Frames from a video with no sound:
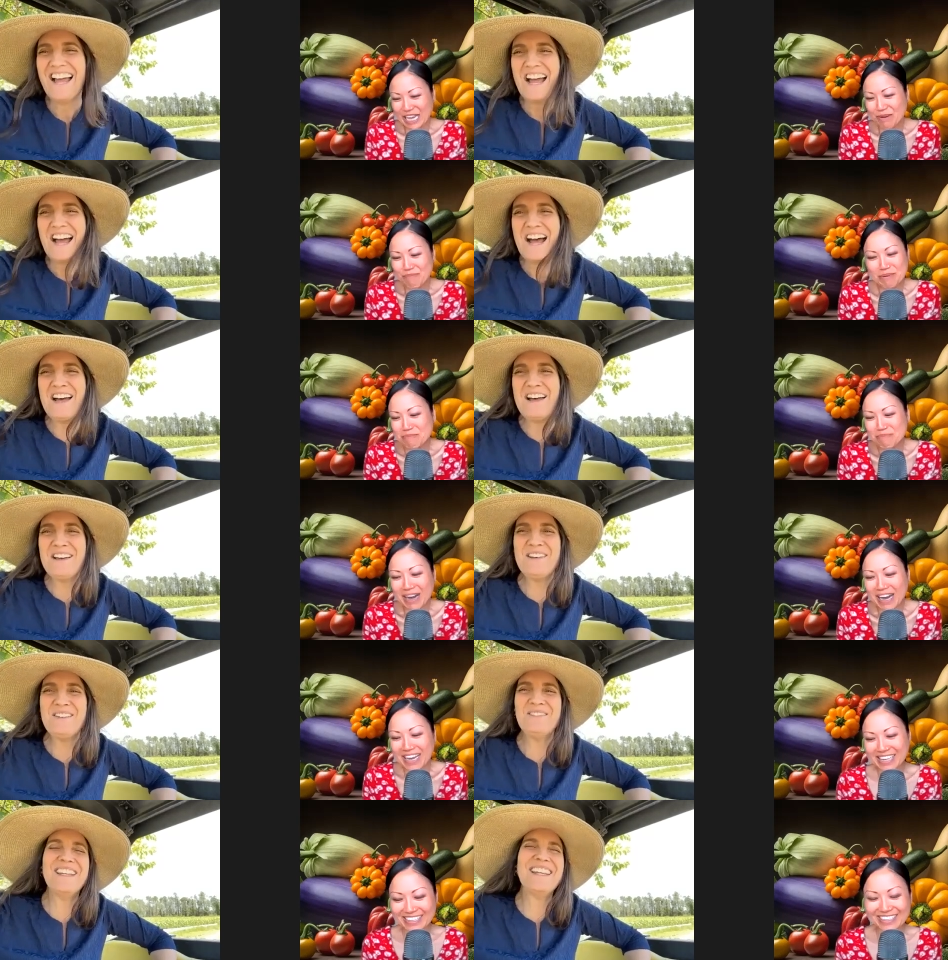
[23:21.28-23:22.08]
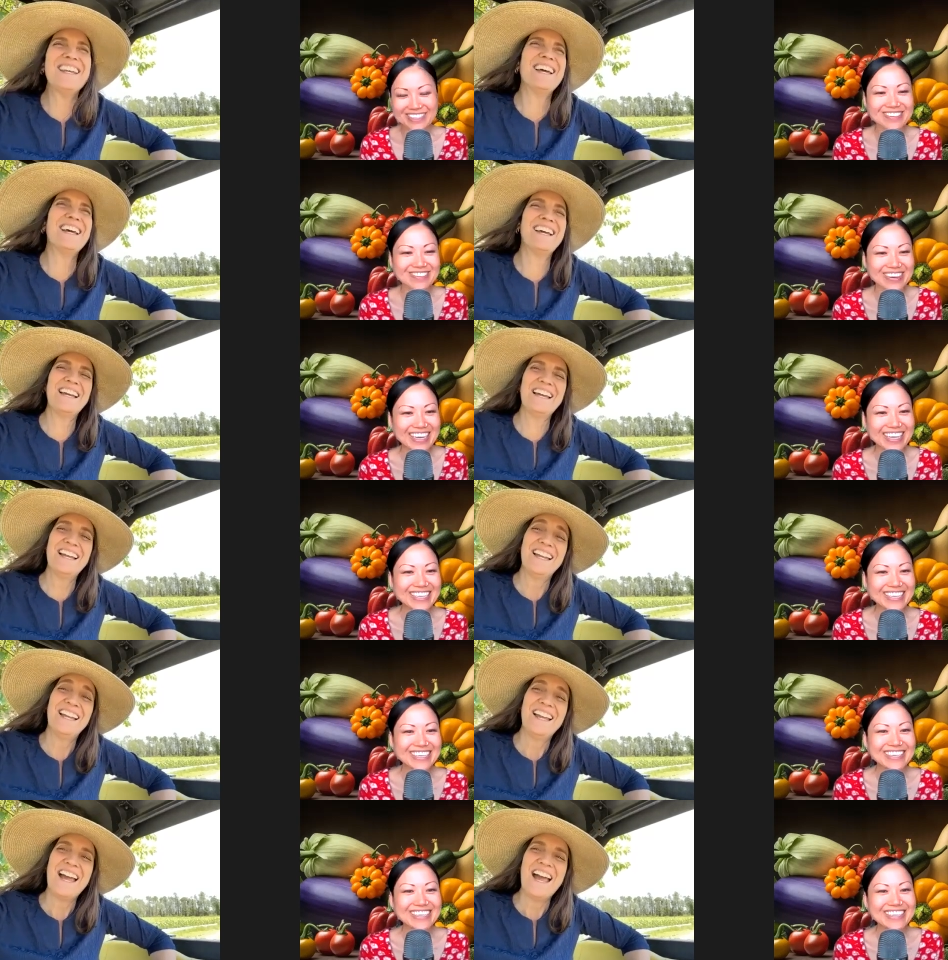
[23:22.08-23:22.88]
Speaker 1: Can't be um, biased, yeah.
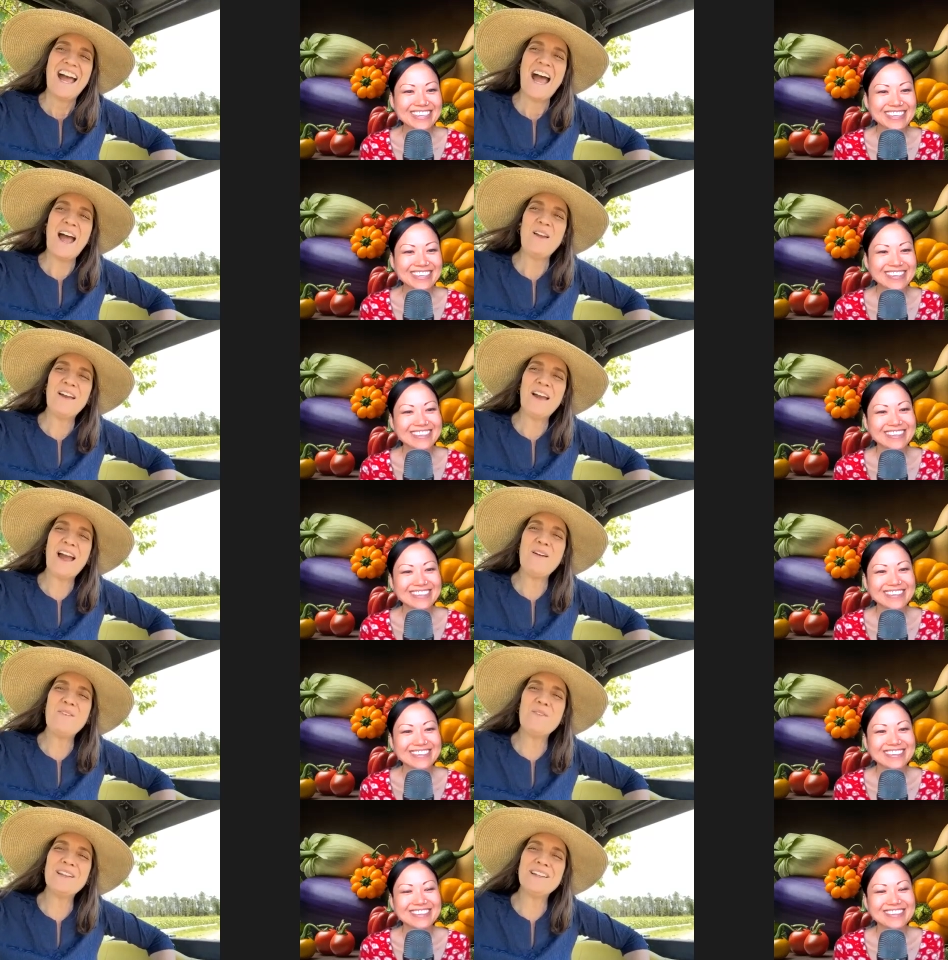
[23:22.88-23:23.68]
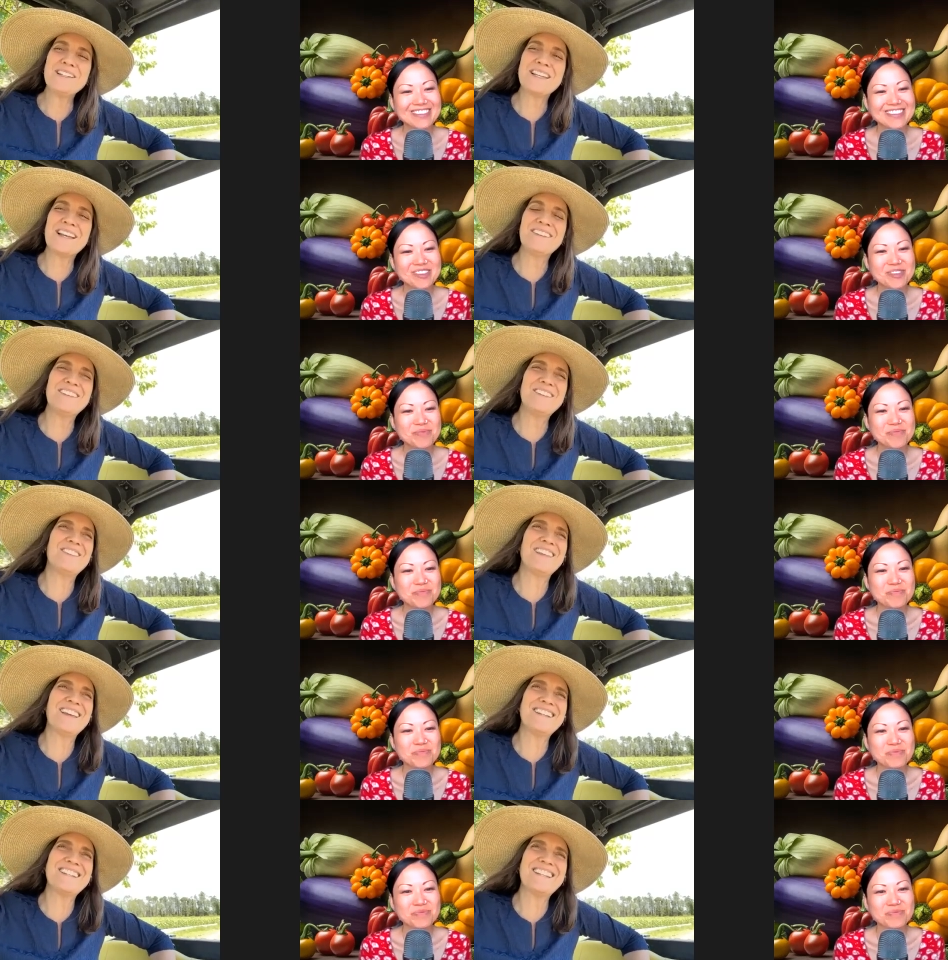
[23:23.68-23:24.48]
right?
Speaker 2: I, I will tell you
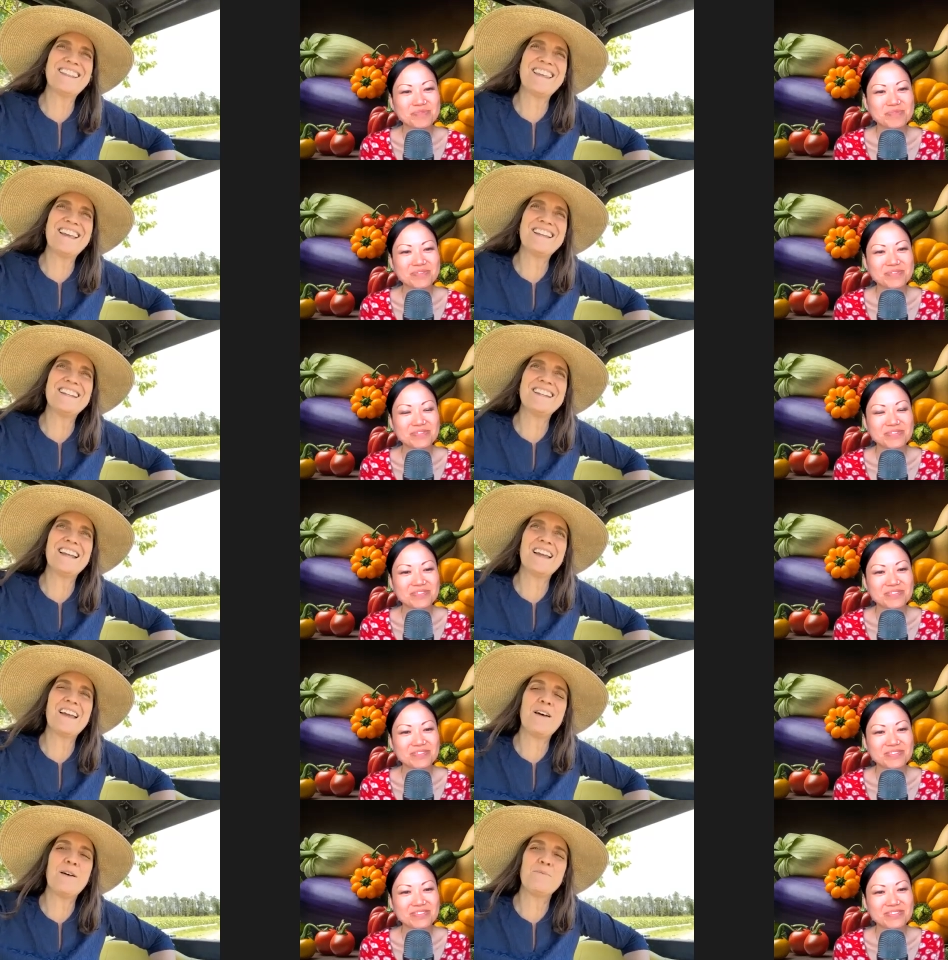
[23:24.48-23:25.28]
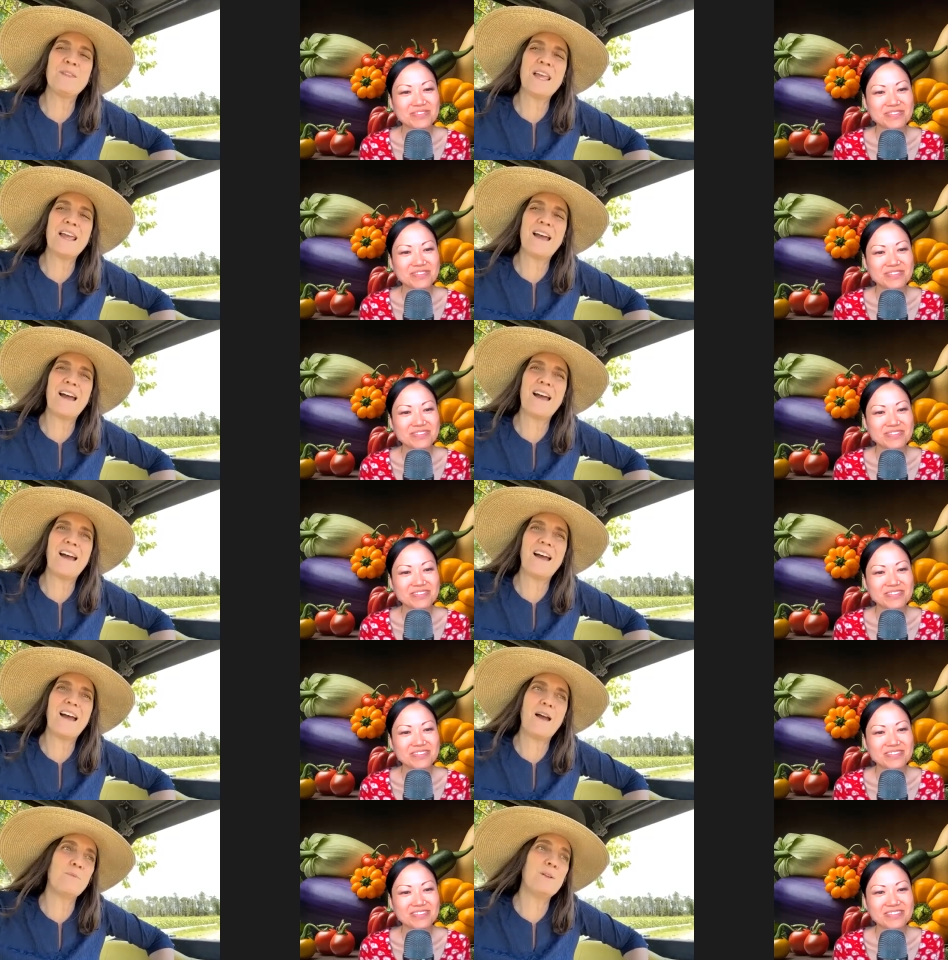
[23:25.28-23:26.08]
that that um,
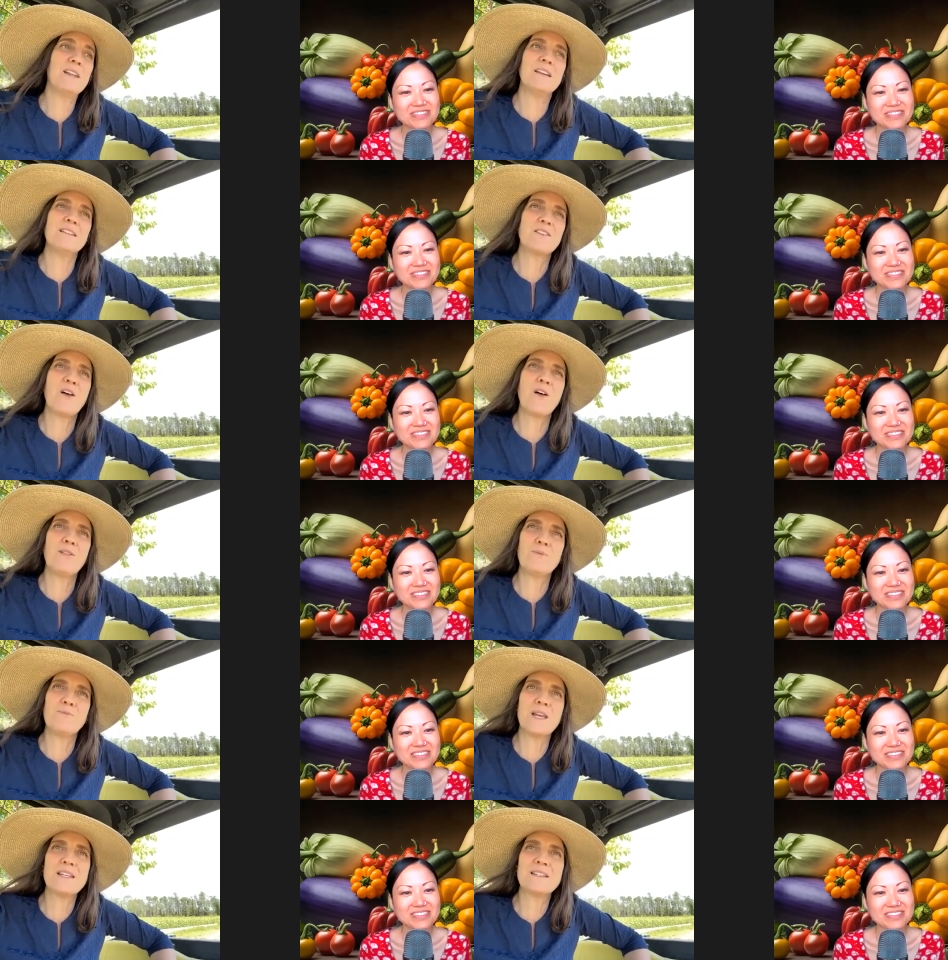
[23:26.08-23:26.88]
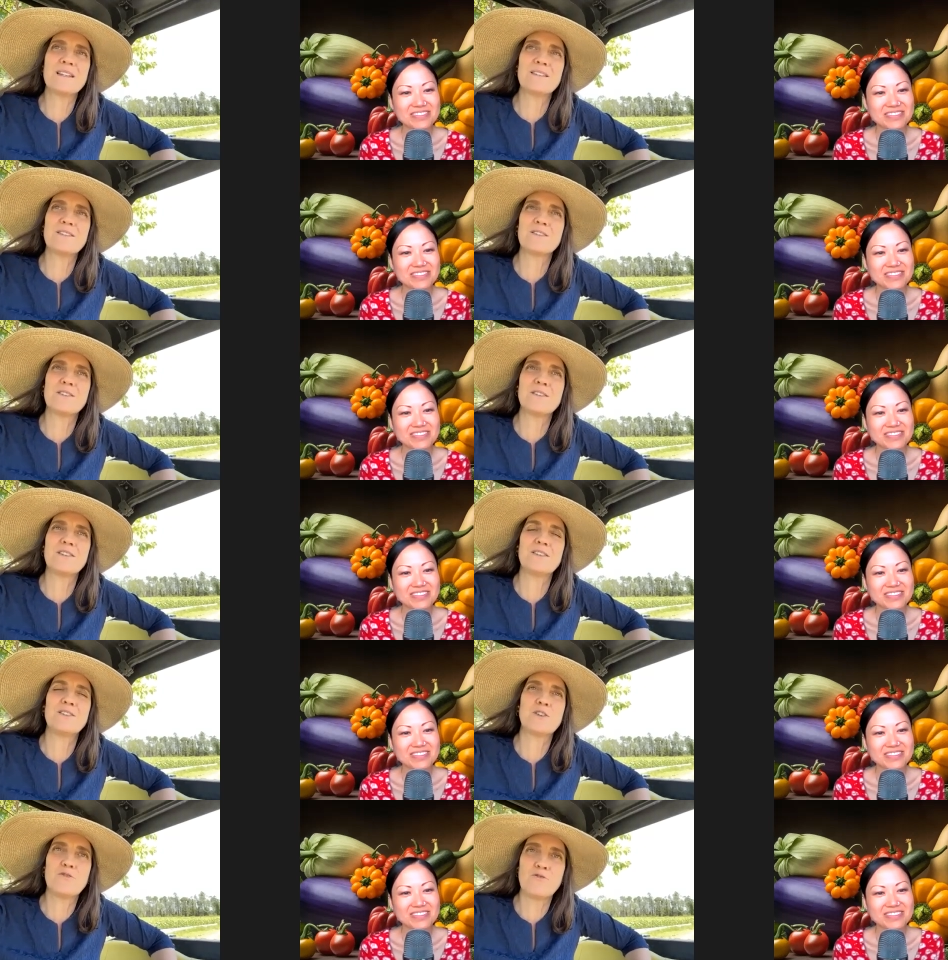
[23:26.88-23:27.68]
I mean it's all amazing to
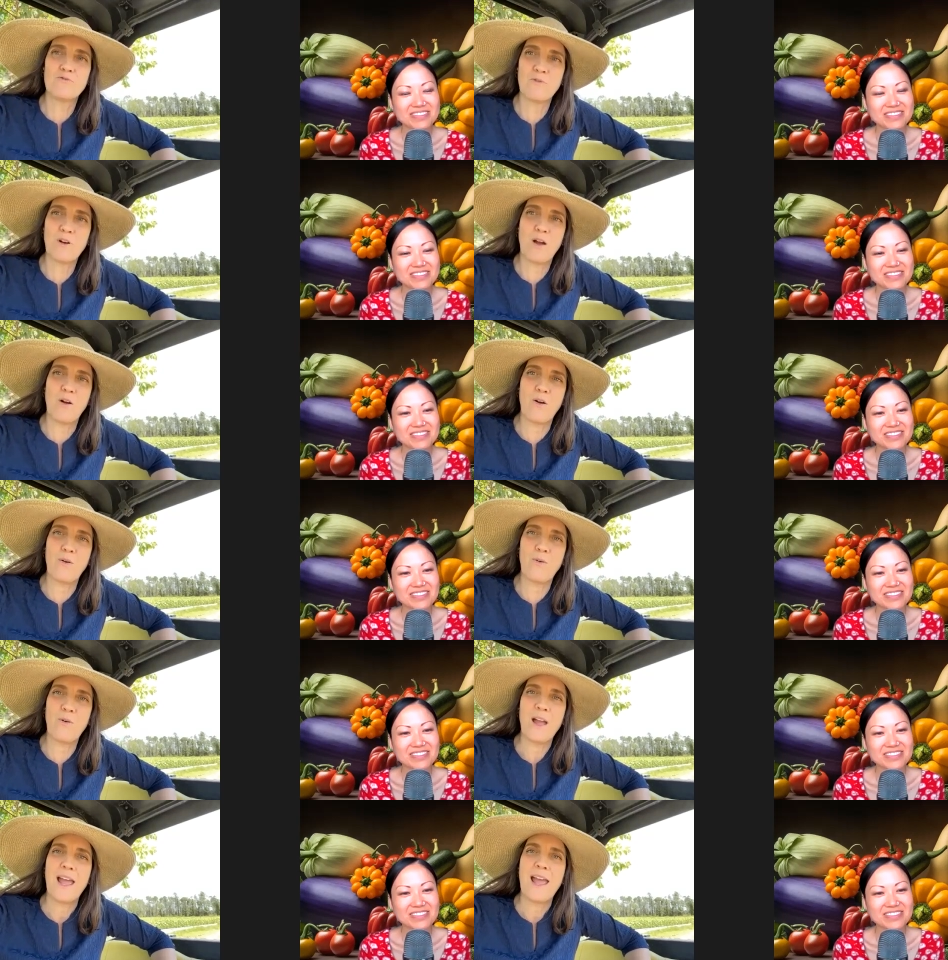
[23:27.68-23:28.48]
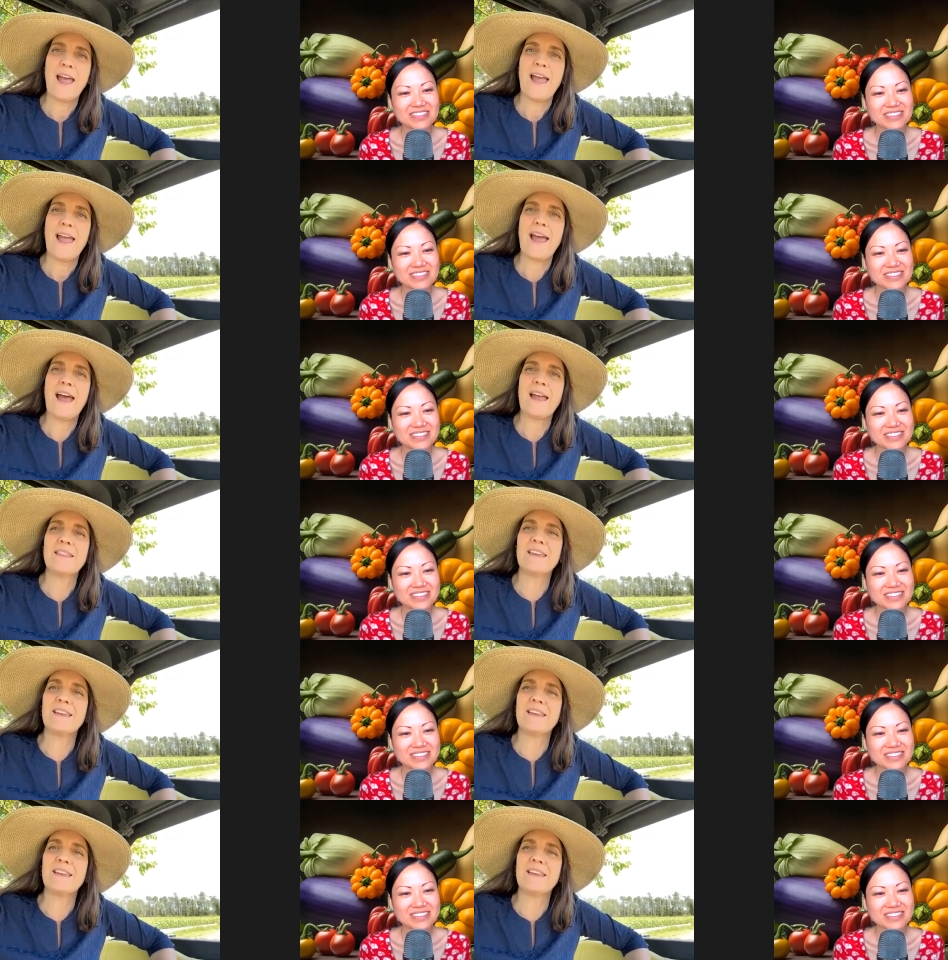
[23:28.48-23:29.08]
to grow. I